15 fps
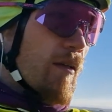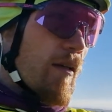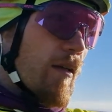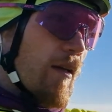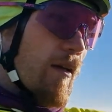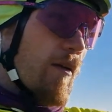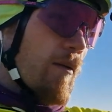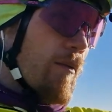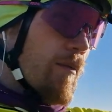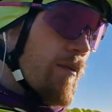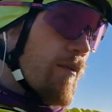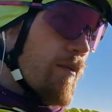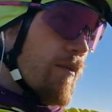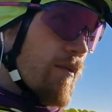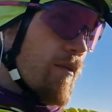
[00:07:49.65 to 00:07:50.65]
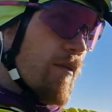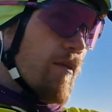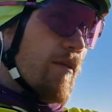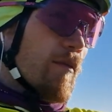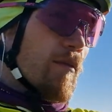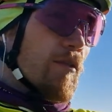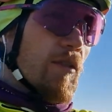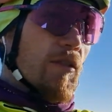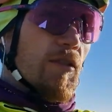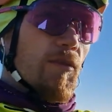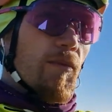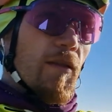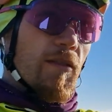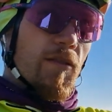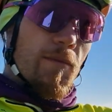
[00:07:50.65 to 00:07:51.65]
you know, just
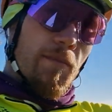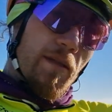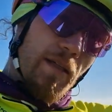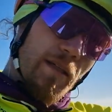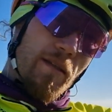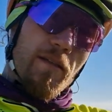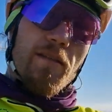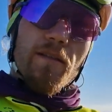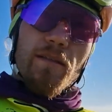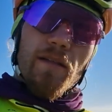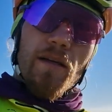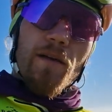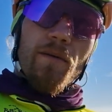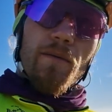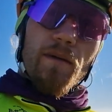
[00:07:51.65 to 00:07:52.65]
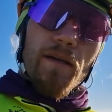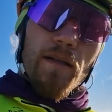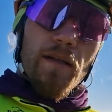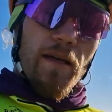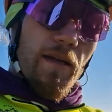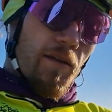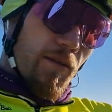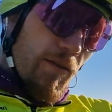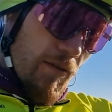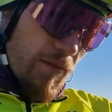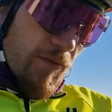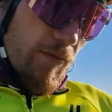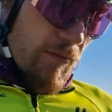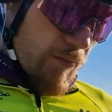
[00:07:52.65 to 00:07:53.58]
when something, you know, ill health